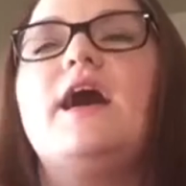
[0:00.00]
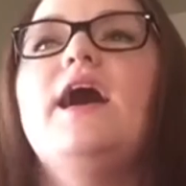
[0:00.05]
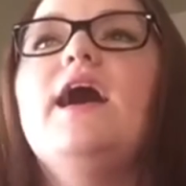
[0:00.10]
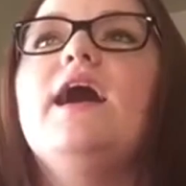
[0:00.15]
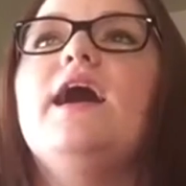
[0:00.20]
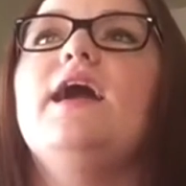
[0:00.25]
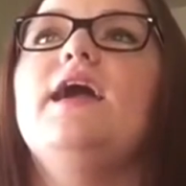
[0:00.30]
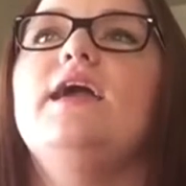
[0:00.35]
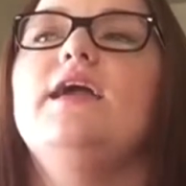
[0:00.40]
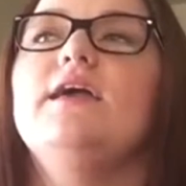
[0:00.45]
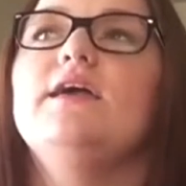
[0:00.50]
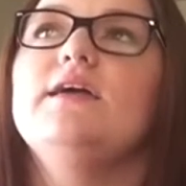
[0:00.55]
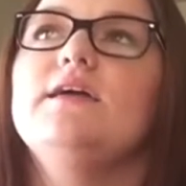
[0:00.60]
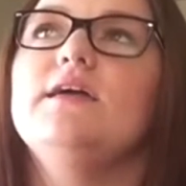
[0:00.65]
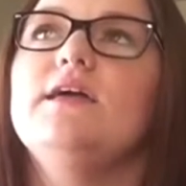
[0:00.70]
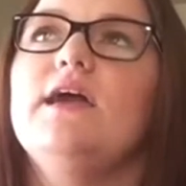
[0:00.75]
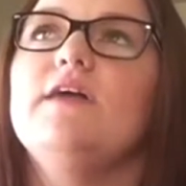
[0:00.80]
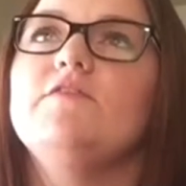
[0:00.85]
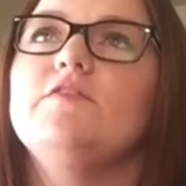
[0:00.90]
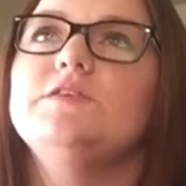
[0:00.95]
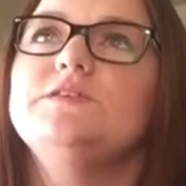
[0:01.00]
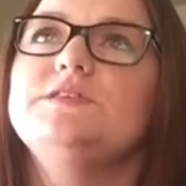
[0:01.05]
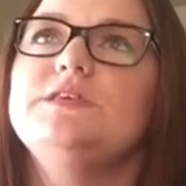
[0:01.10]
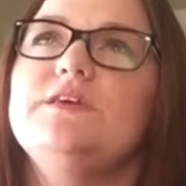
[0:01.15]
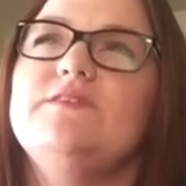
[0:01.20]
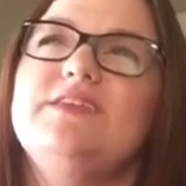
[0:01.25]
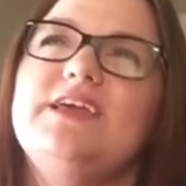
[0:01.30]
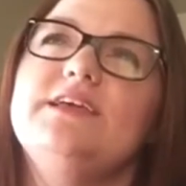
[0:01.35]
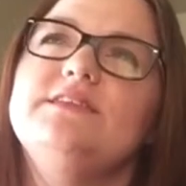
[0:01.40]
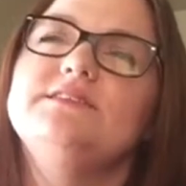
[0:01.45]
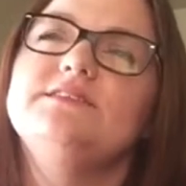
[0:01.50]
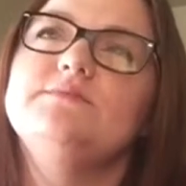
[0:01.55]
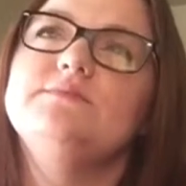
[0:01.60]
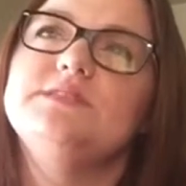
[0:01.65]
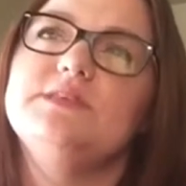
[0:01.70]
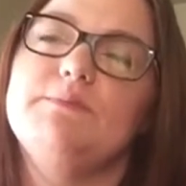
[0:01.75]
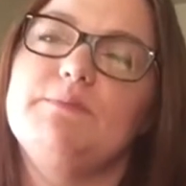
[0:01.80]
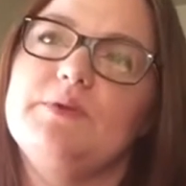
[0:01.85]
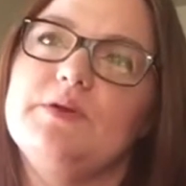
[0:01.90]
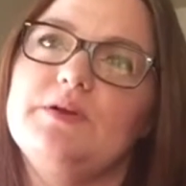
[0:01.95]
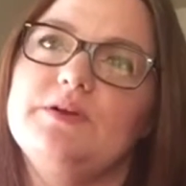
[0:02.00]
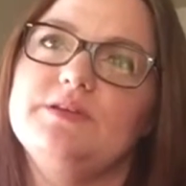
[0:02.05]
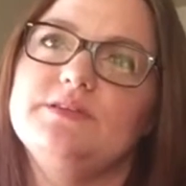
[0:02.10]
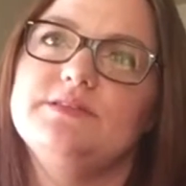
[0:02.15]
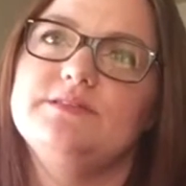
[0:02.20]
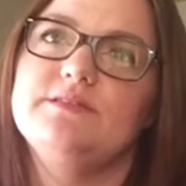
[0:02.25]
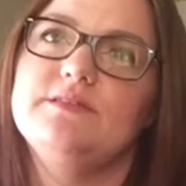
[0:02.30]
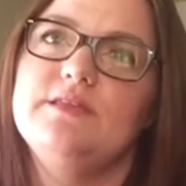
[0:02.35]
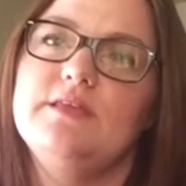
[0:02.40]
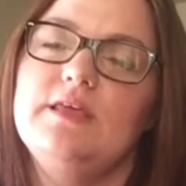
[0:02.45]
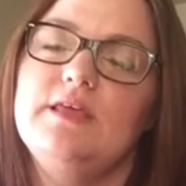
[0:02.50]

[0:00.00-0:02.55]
I have received, and some zippers.